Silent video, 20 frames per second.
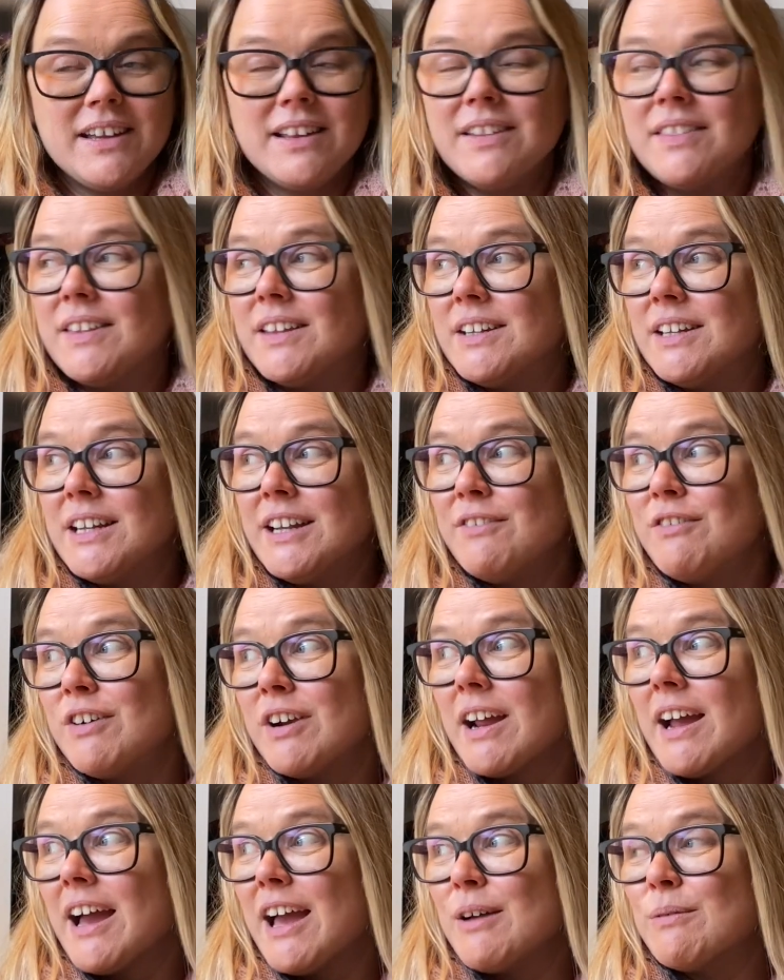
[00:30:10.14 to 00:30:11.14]

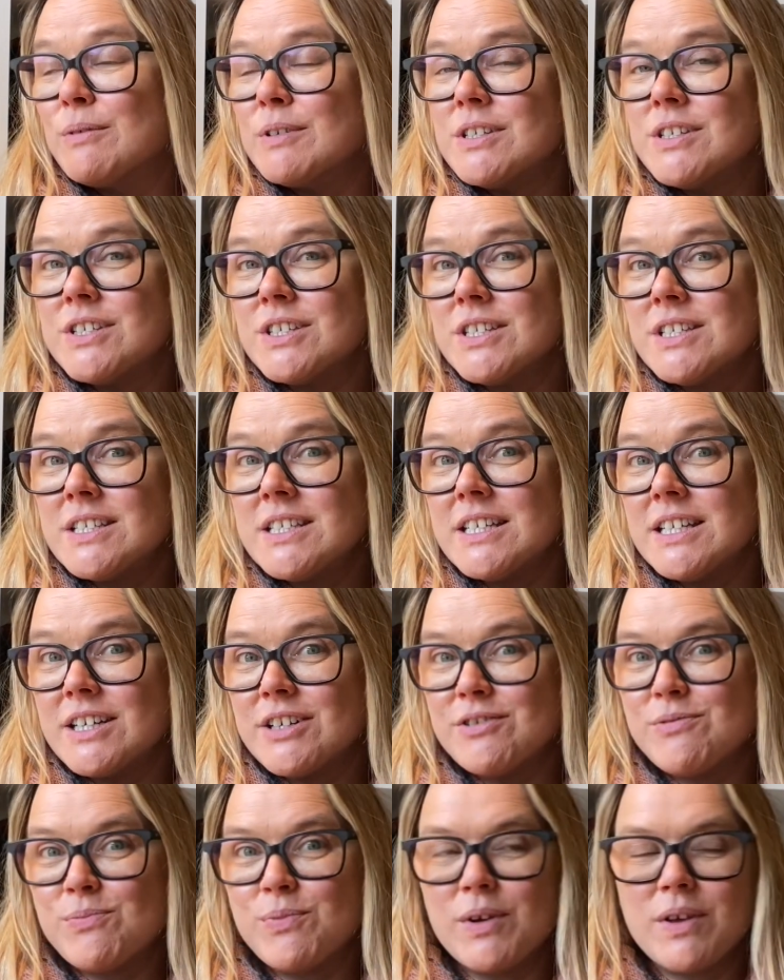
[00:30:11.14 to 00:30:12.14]
delivery guy was just
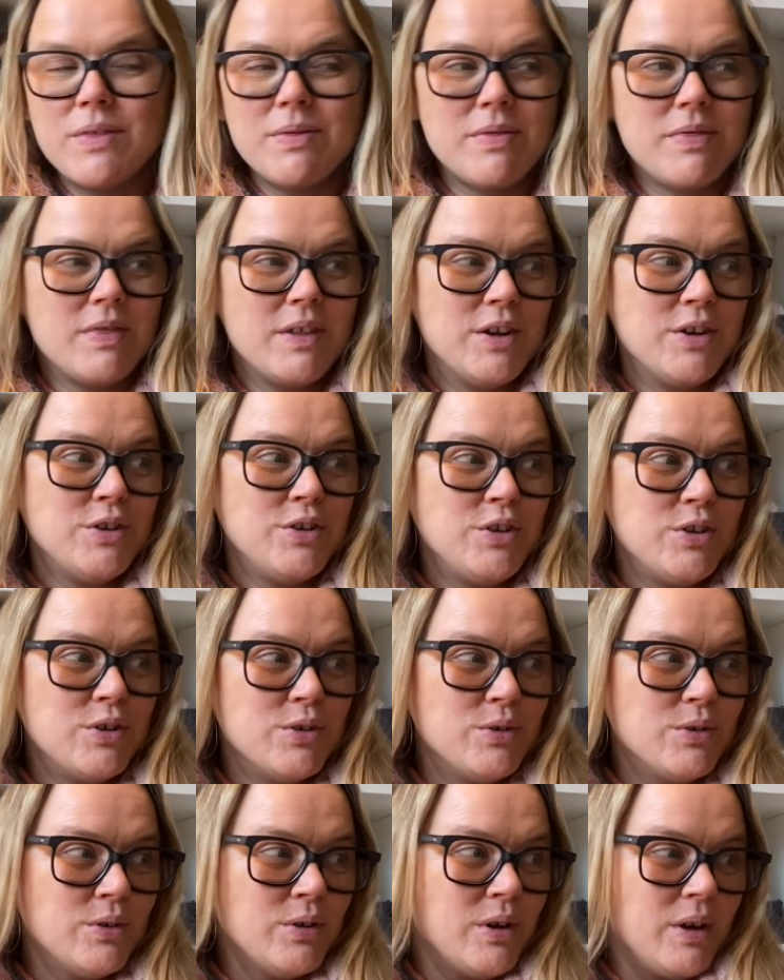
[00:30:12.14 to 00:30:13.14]
here with
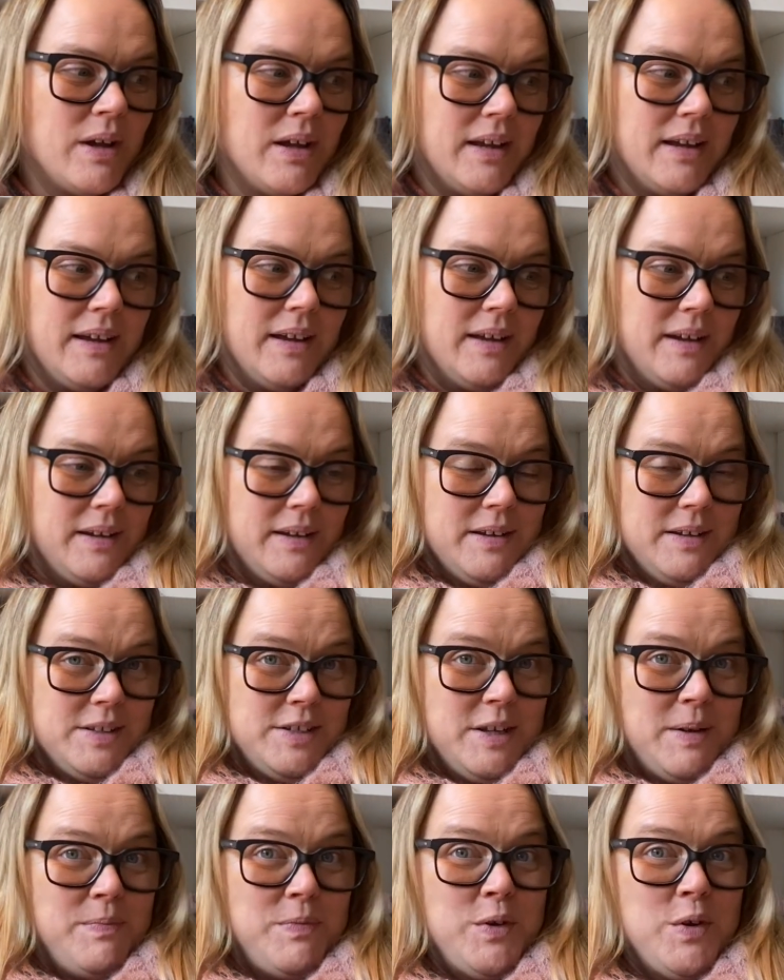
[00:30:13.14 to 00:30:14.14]

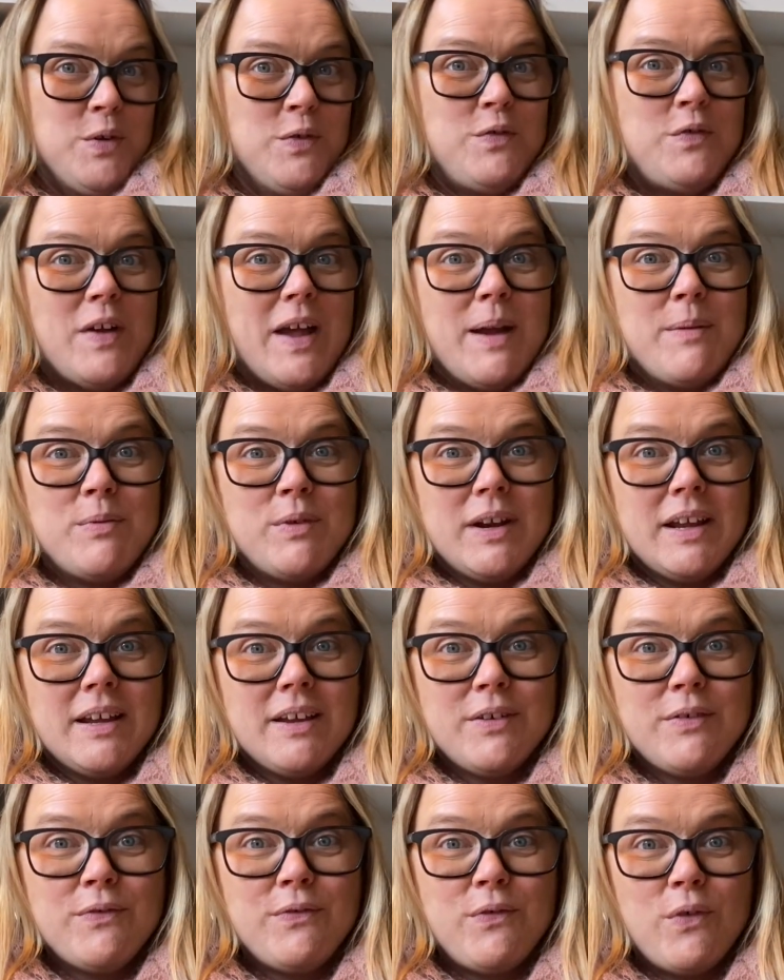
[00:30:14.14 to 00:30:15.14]
some new
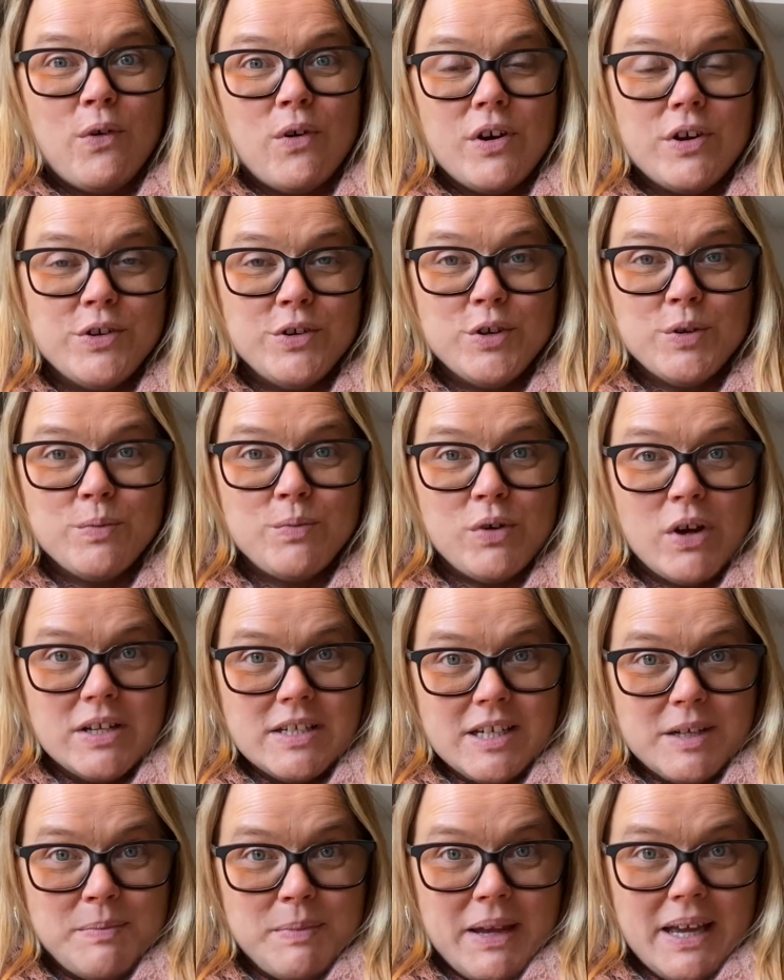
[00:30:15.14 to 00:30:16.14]
fabric for new
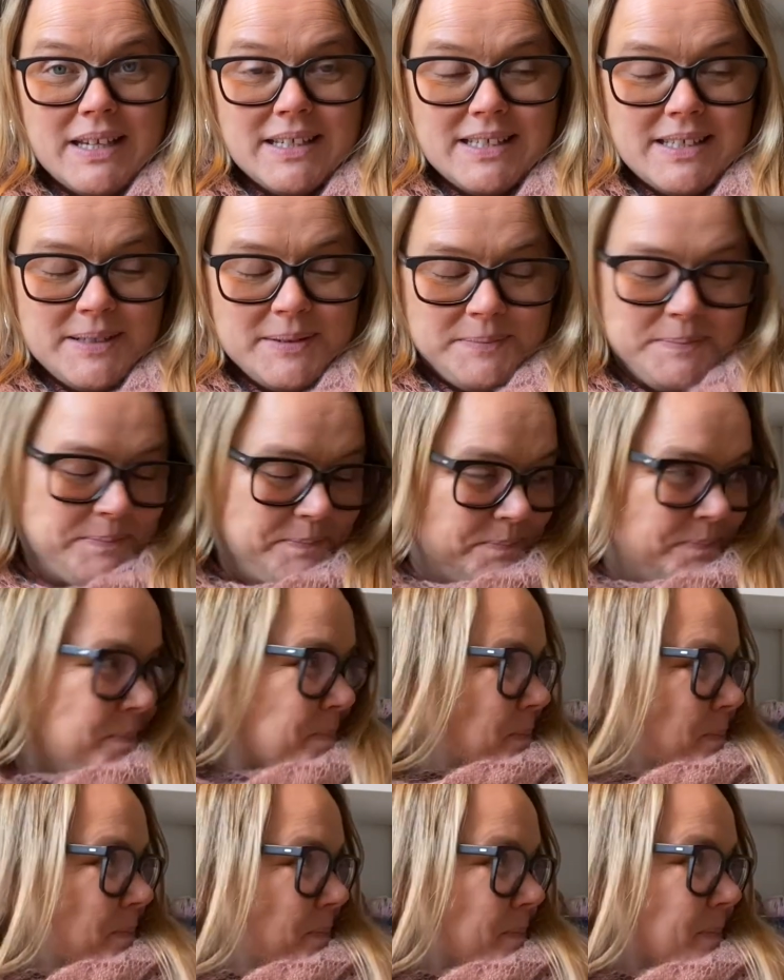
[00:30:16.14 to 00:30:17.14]
project bags.
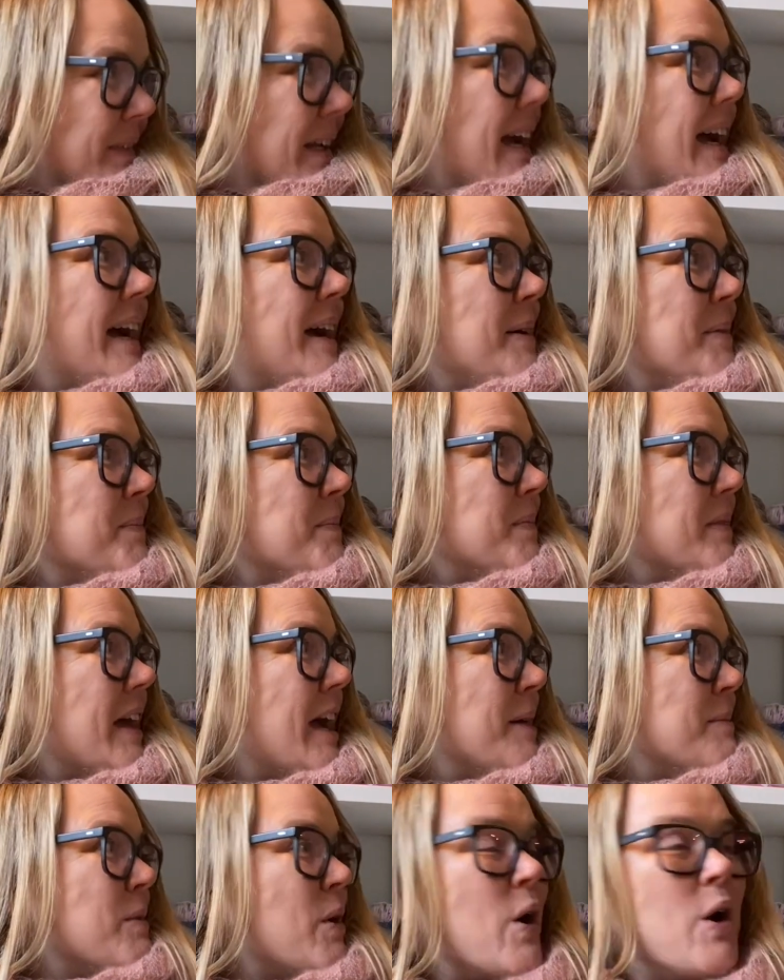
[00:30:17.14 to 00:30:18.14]
I'm
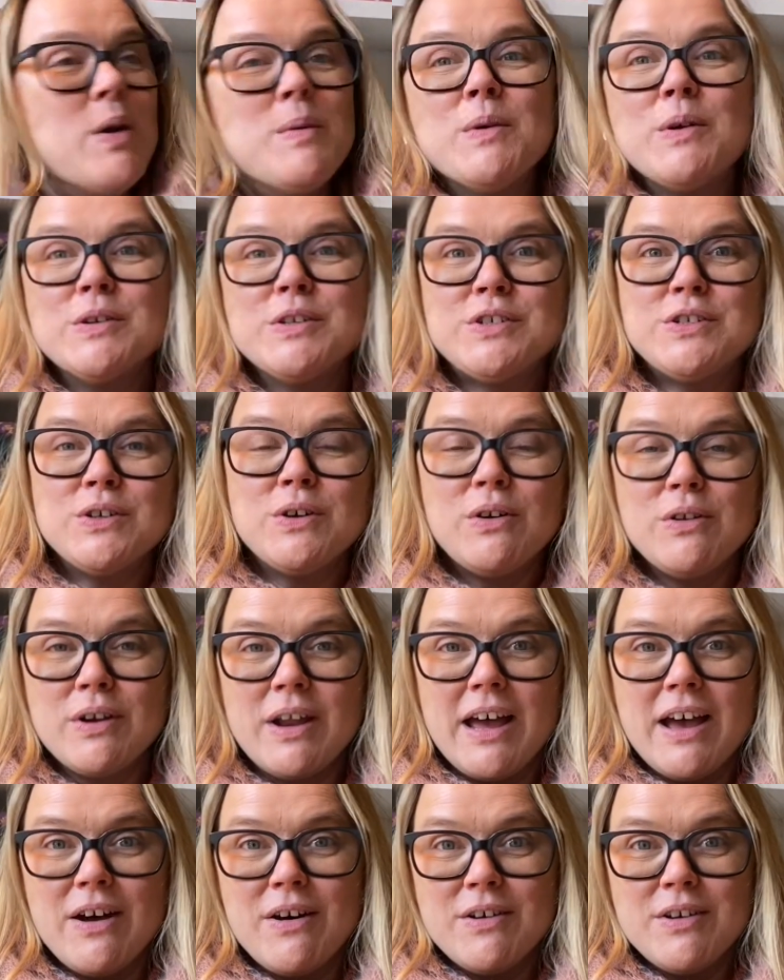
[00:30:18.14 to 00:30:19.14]
almost sold
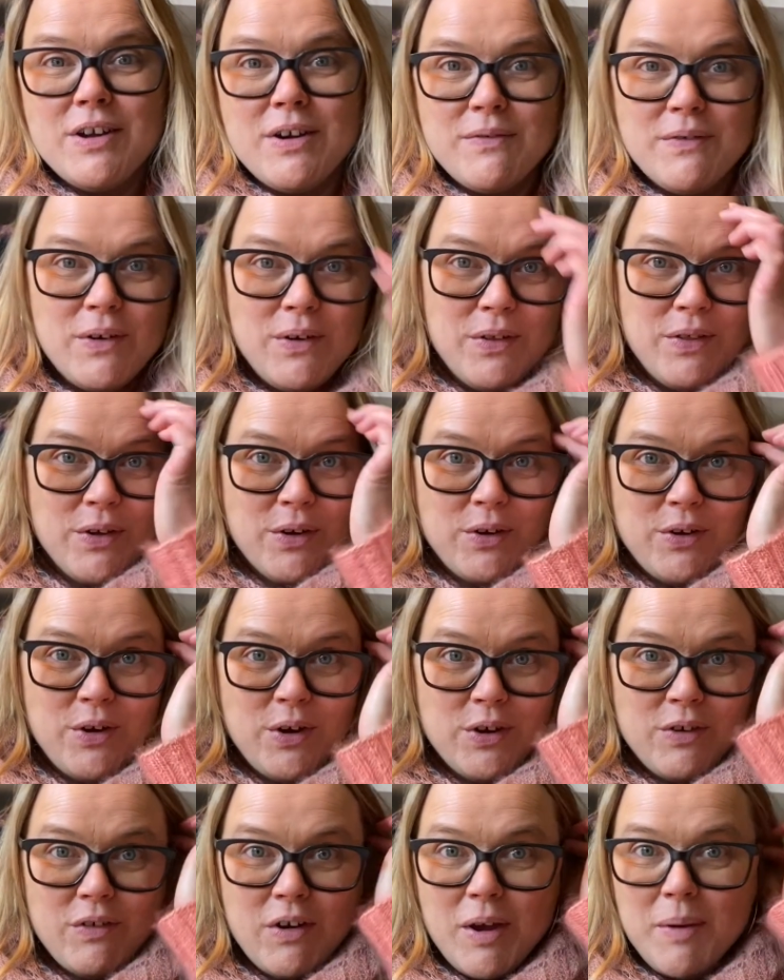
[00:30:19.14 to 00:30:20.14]
out of all the
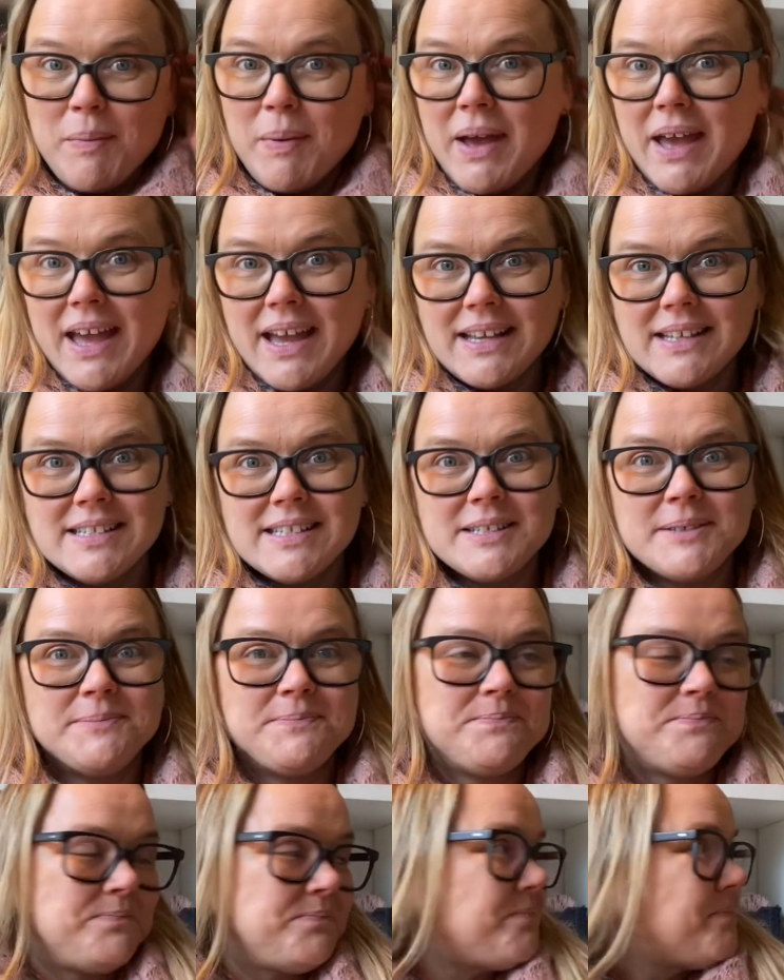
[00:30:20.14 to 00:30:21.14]
corduroy bags.
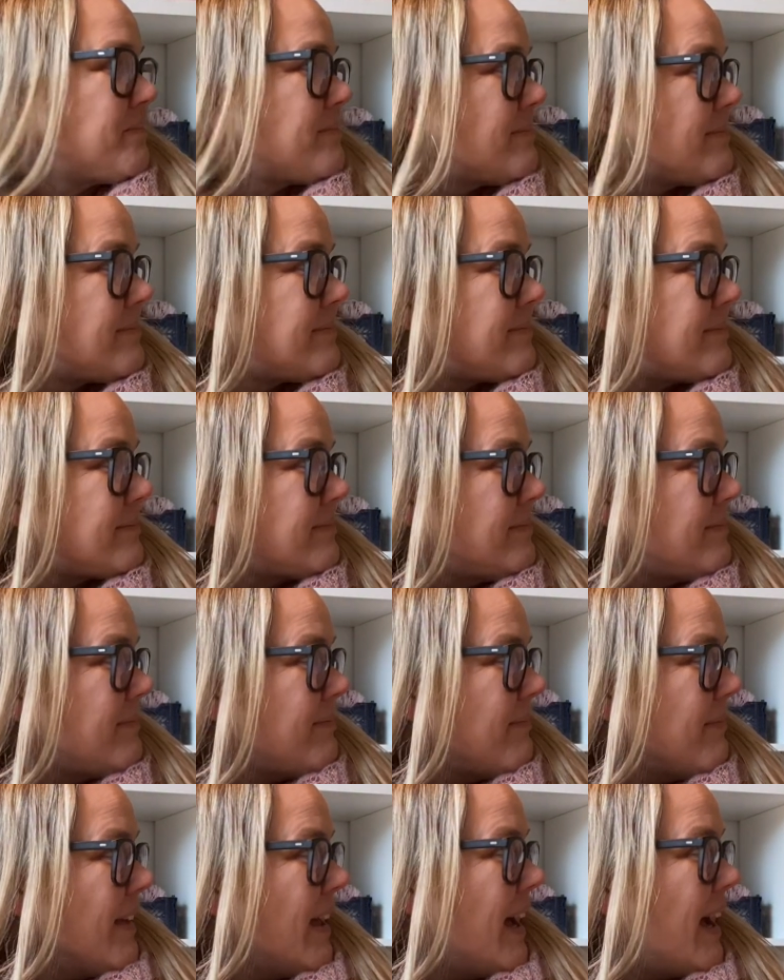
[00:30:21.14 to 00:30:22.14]

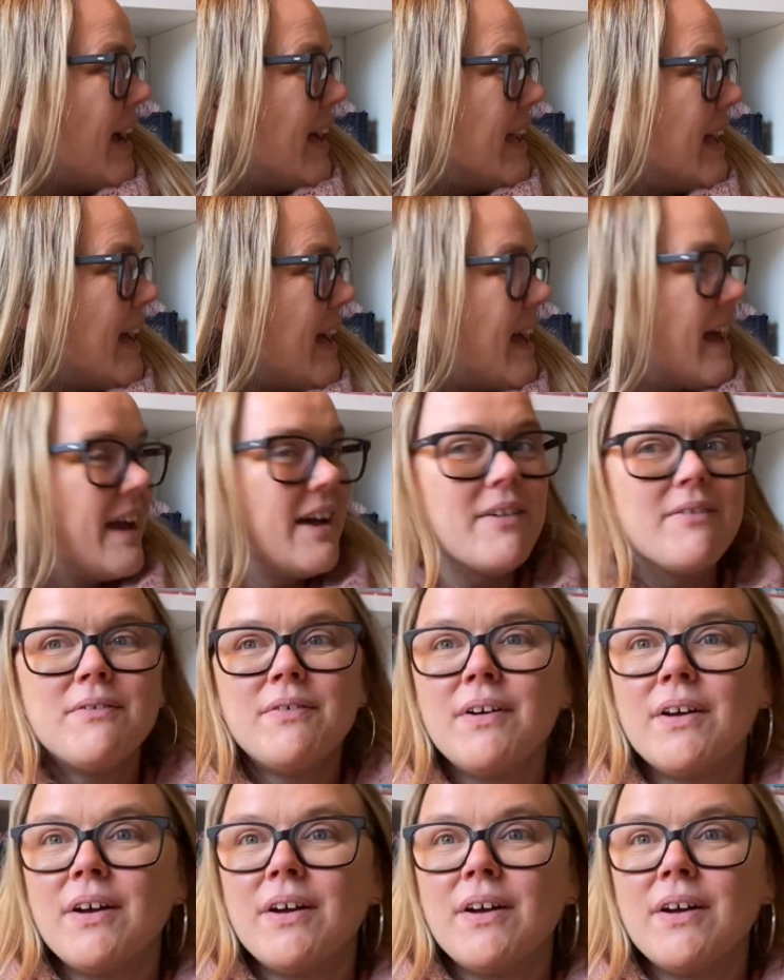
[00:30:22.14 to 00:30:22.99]
I have